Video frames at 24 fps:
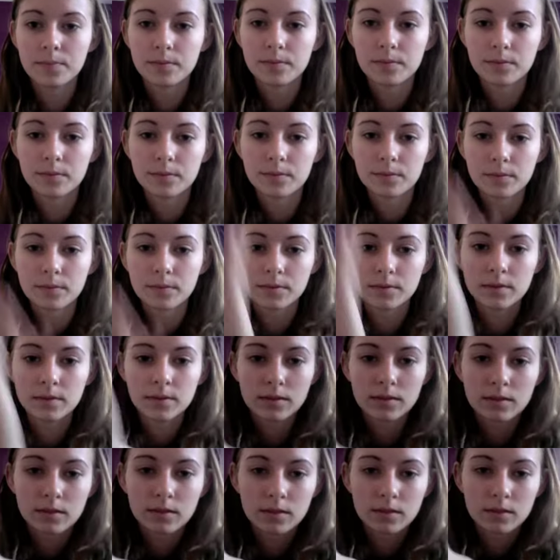
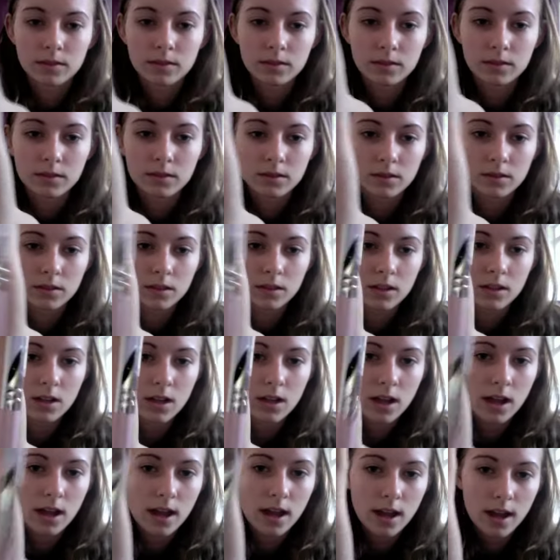
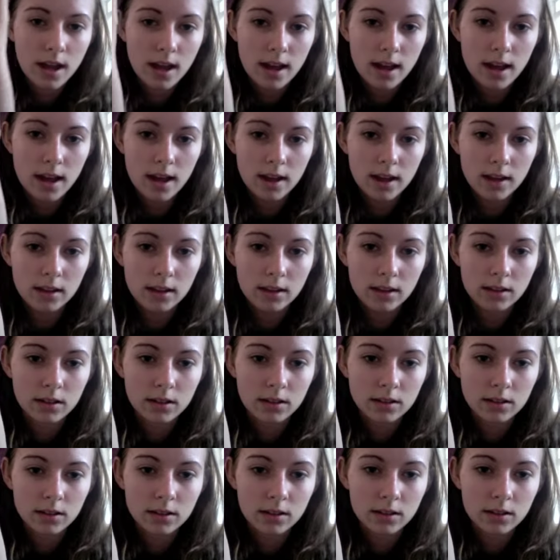
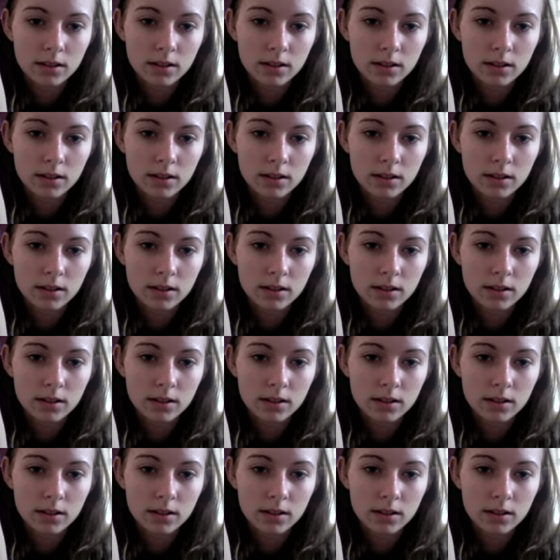Nobody speaks.